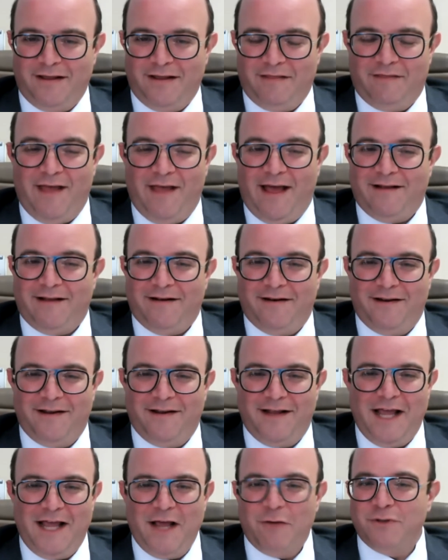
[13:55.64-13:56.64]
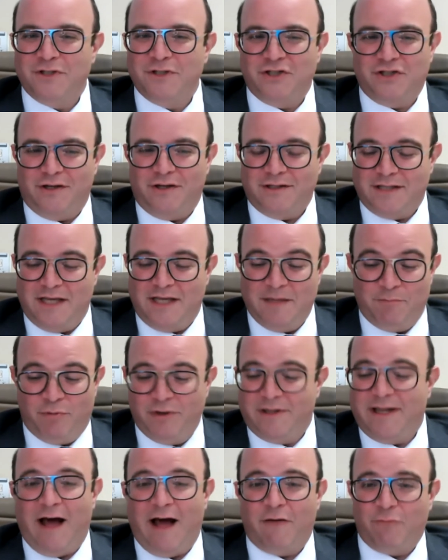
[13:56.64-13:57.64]
that it was just, he
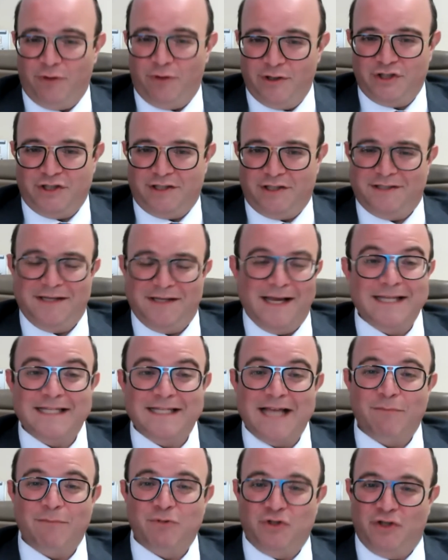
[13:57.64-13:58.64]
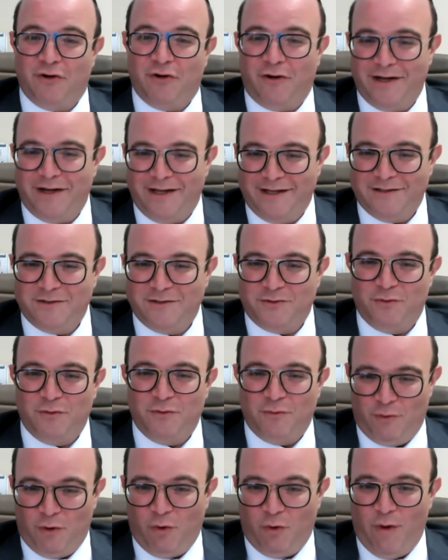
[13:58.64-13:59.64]
put down religious exemption on his
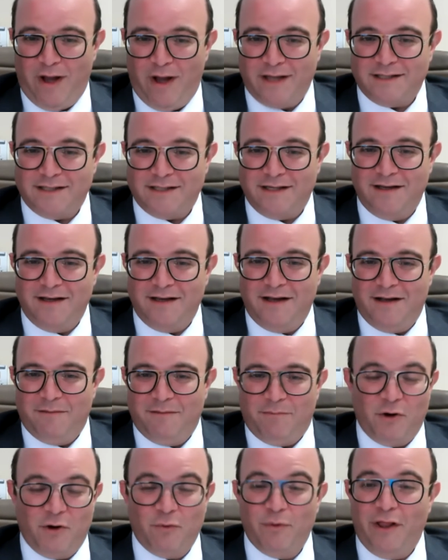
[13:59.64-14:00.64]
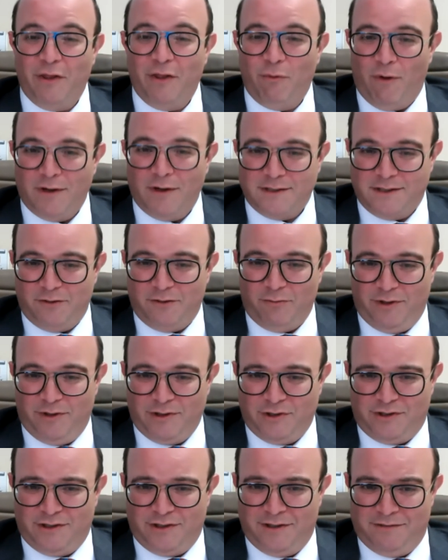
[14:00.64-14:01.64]
request, but it really wasn't a
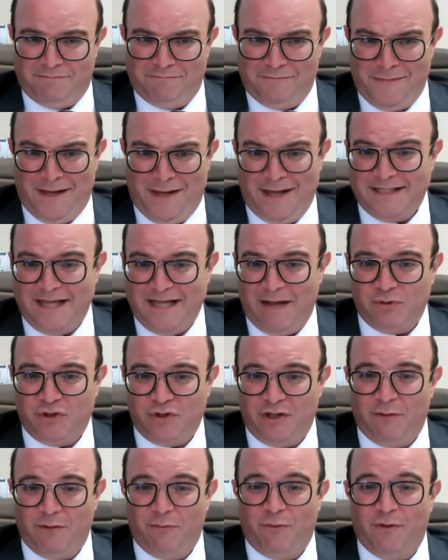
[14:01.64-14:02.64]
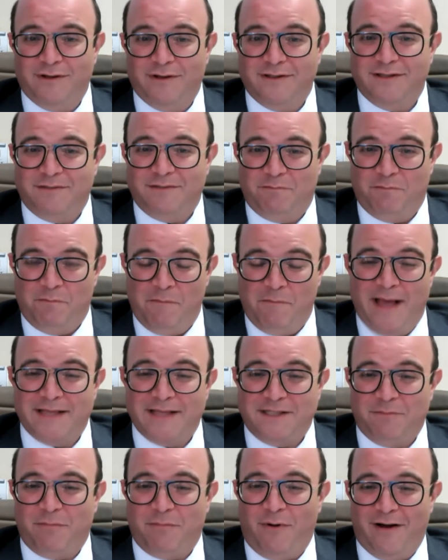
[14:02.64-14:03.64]
religious exemption. It was
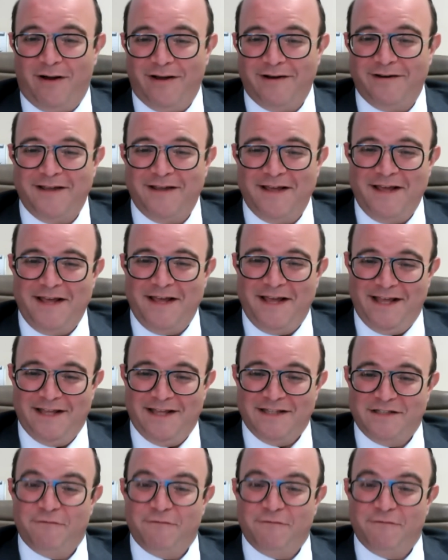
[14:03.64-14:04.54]
based upon his